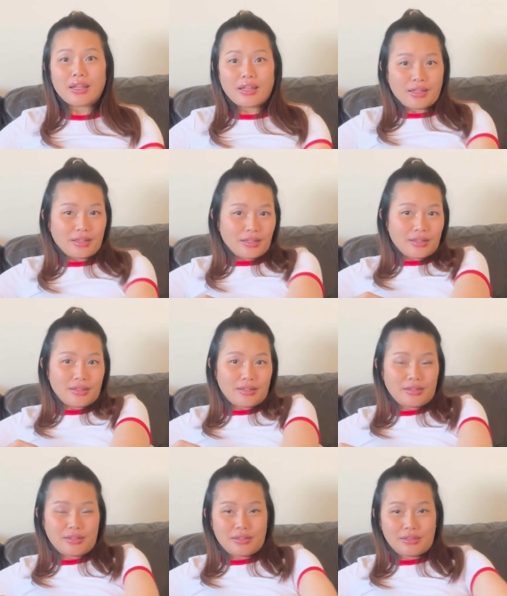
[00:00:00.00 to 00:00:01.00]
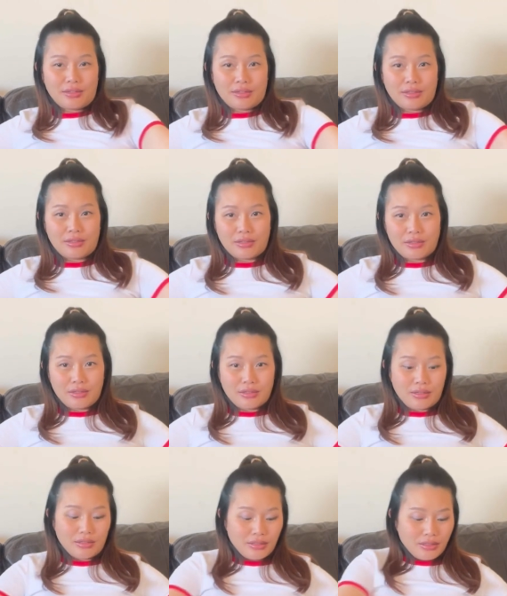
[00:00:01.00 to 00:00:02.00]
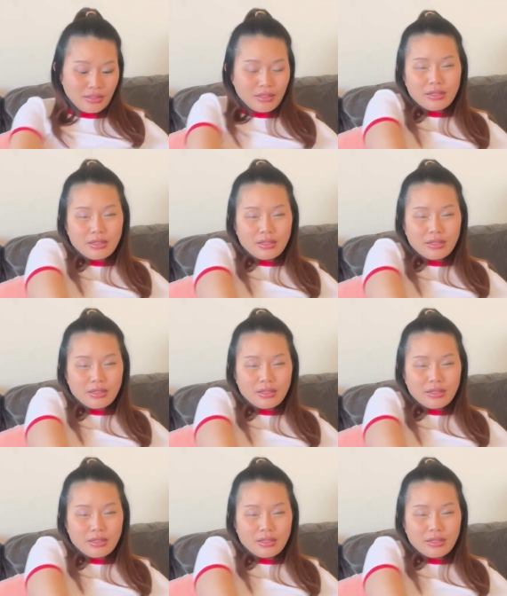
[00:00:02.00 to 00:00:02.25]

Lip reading: No one is speaking in this clip.